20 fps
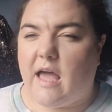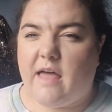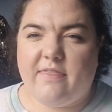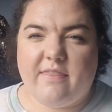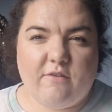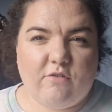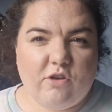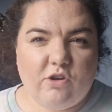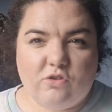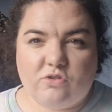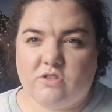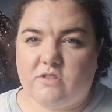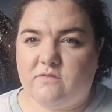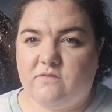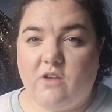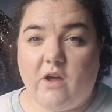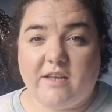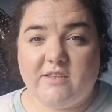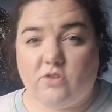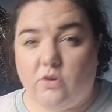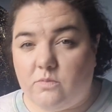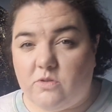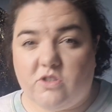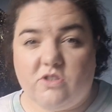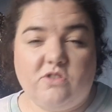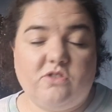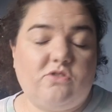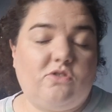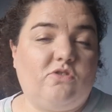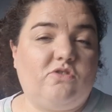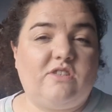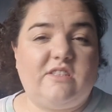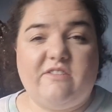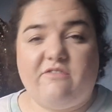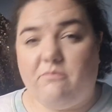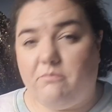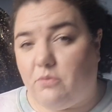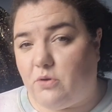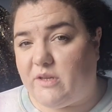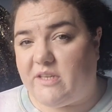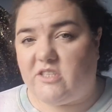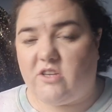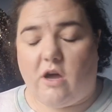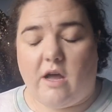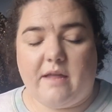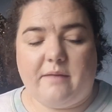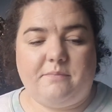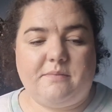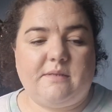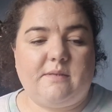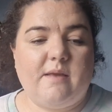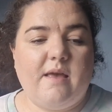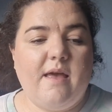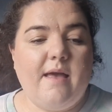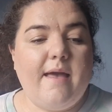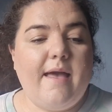and there are lots of nice options on lots of different body types.